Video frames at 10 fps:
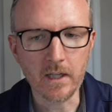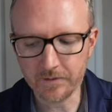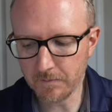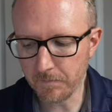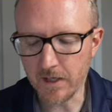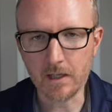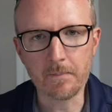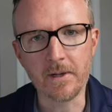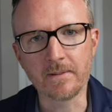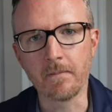doesn't pick
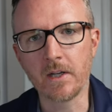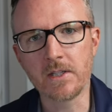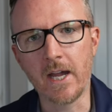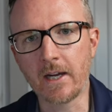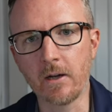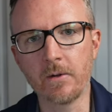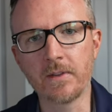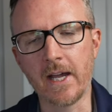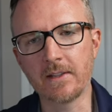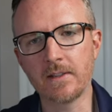up as much echoes
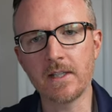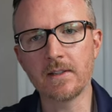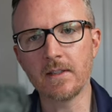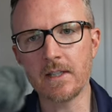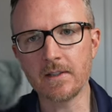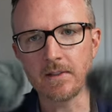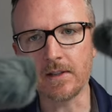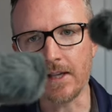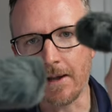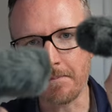as these
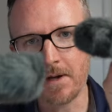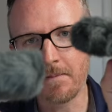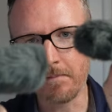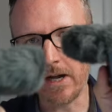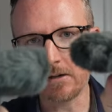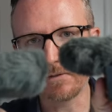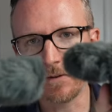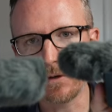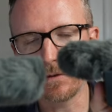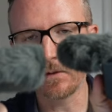ECM
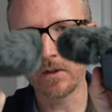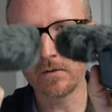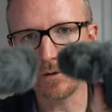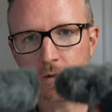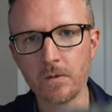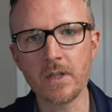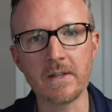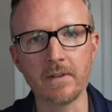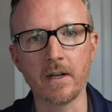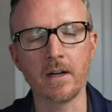microphones do,
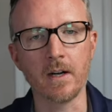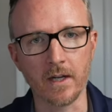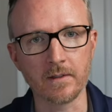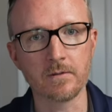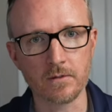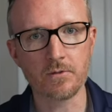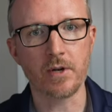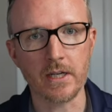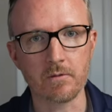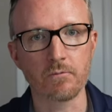even in an unsound
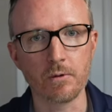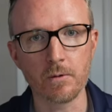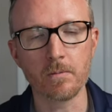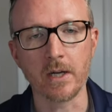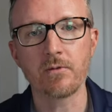treated room